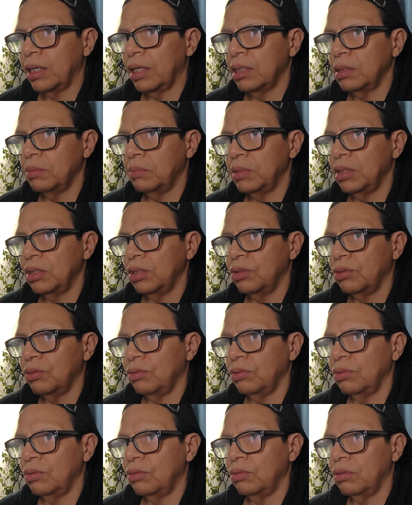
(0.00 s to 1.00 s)
I guess I must have
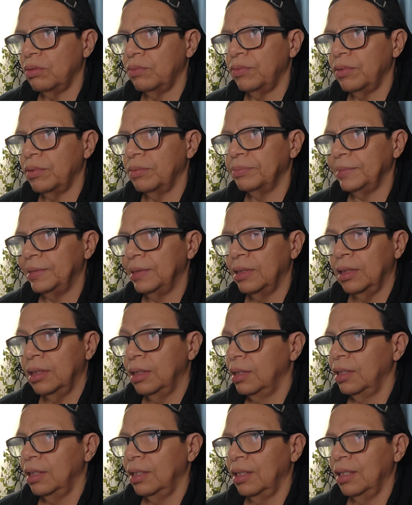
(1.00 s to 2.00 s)
turned it off.
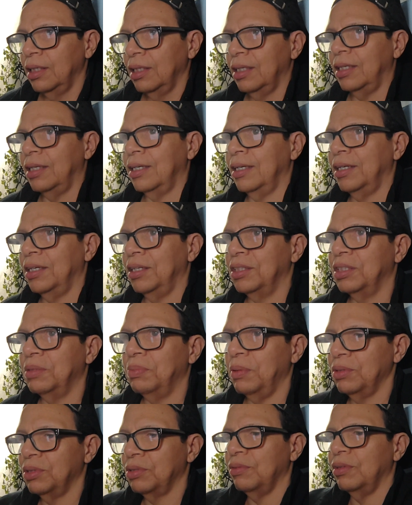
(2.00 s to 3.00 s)
It's
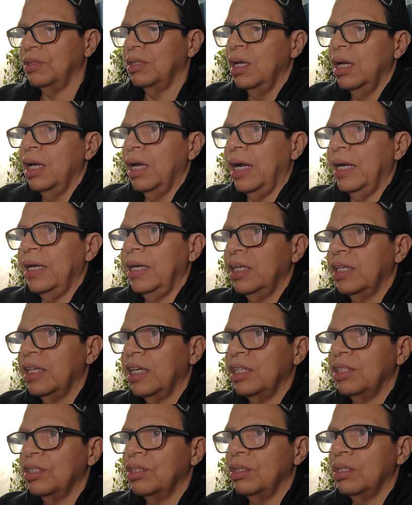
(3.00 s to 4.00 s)
supposed to run. I had to
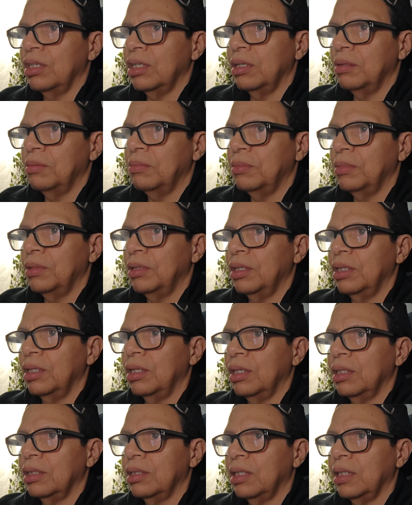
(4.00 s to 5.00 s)
get into the
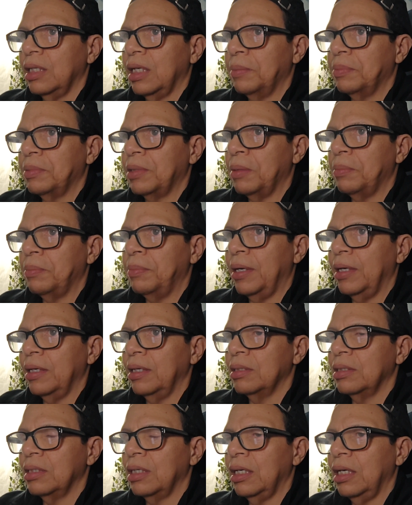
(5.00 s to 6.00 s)
laptop
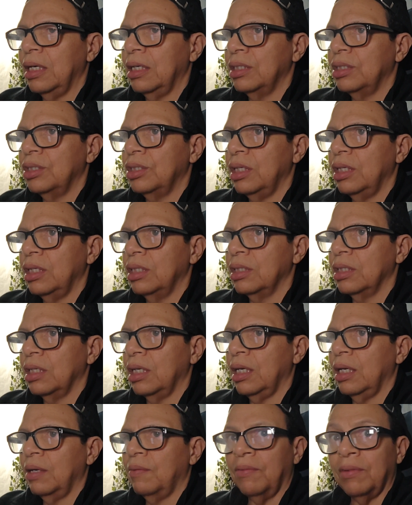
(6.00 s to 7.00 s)
BIOS. I had to change.
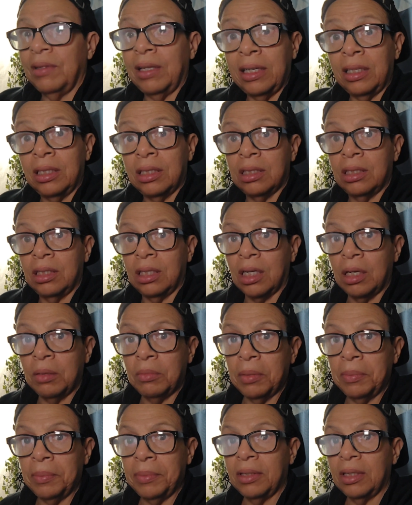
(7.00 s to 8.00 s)
I have lights to
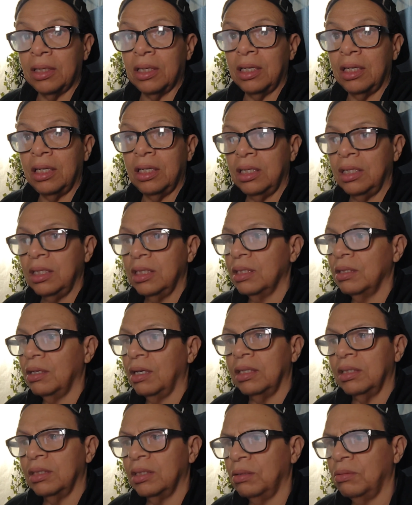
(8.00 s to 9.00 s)
come up on the keys.
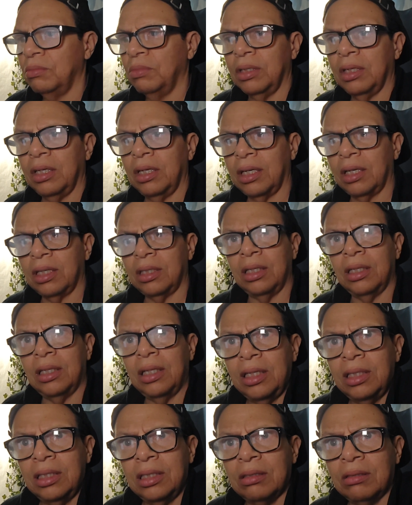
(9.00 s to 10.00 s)
I said, where the heck are the
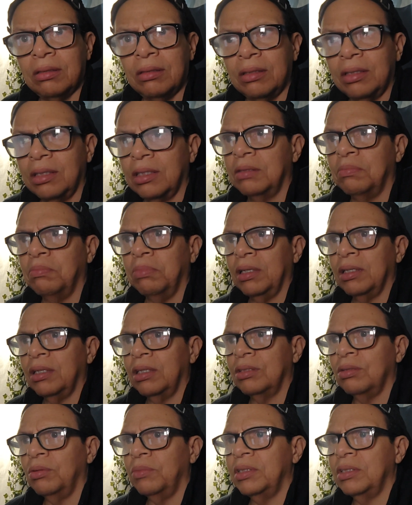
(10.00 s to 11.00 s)
lights are?
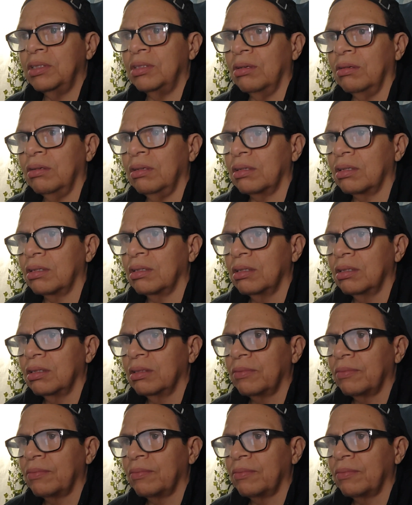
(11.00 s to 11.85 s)
It's always dark.